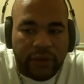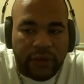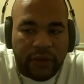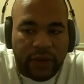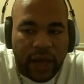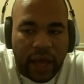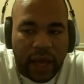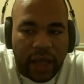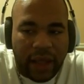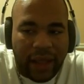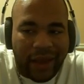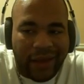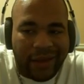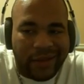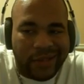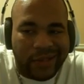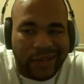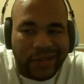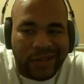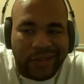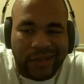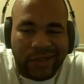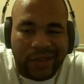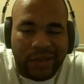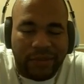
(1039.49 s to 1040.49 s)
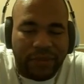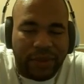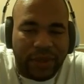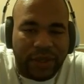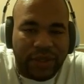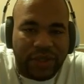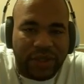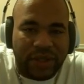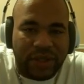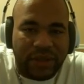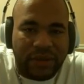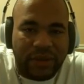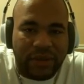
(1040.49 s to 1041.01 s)
and it's not like just
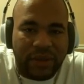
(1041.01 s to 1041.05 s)
simply